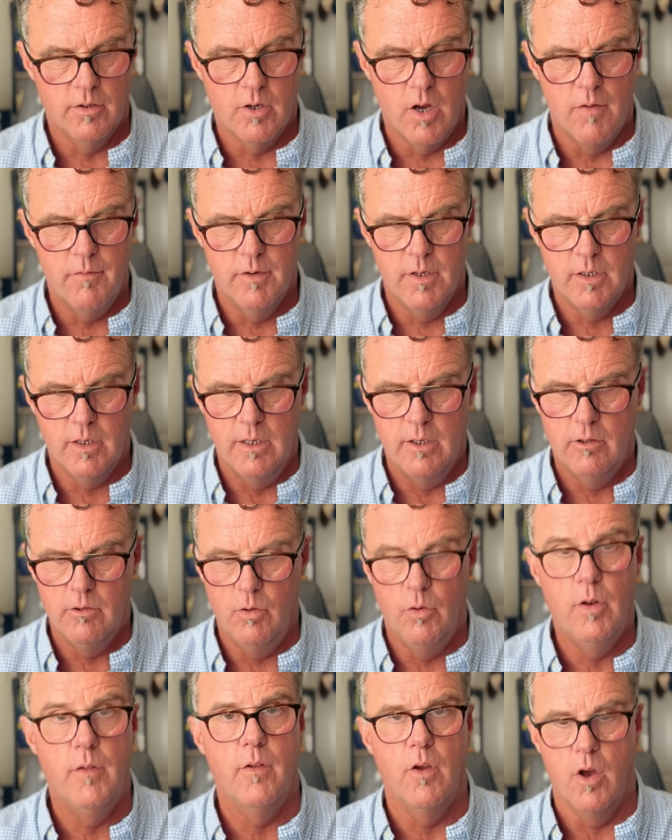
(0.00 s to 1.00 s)
government,
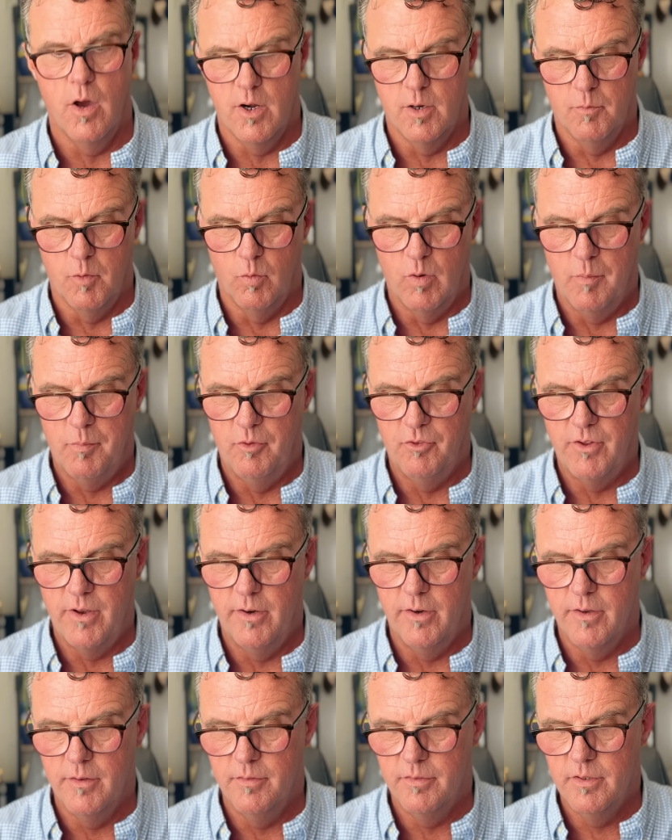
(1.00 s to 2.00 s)
including the Honorable
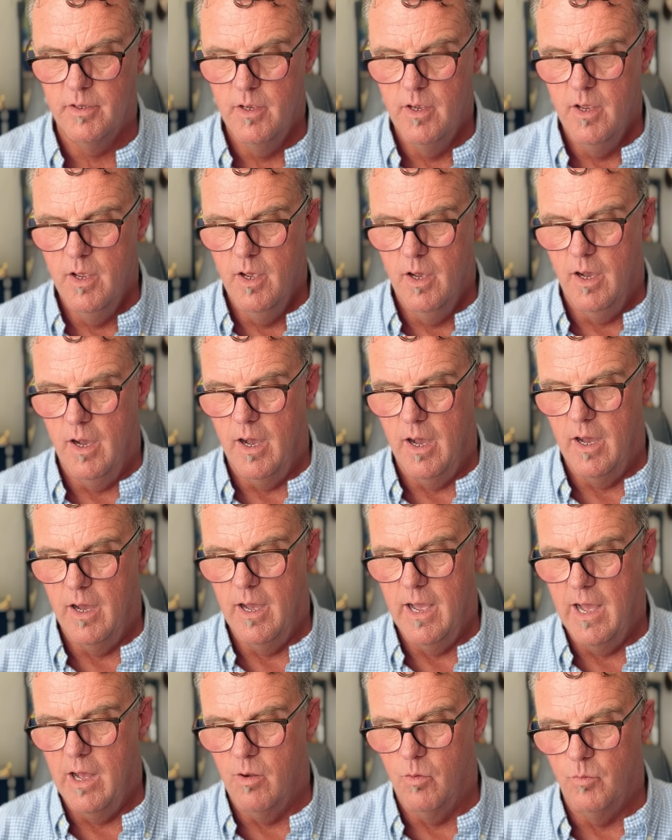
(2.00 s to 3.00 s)
Representatives uh,
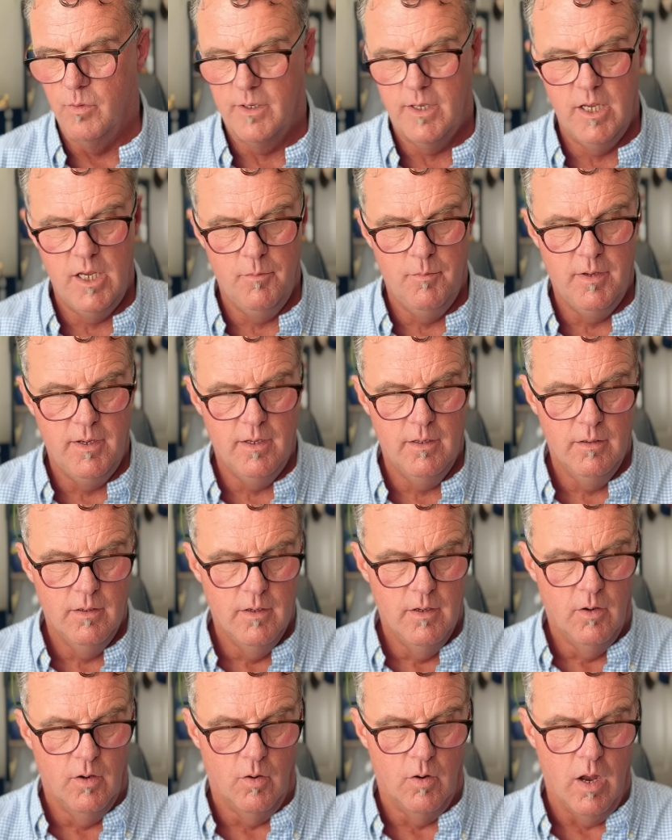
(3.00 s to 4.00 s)
Al Rakibi,
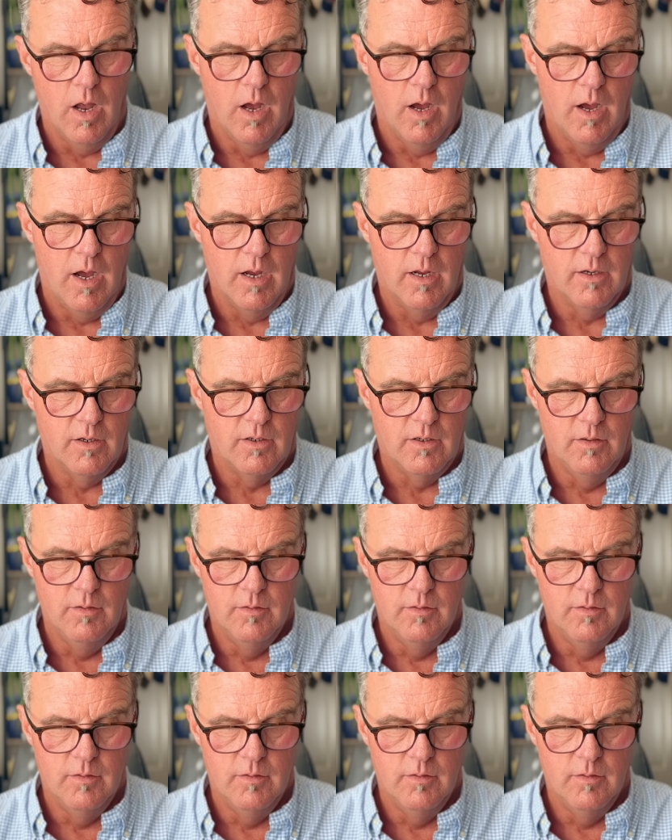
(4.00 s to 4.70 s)
uh,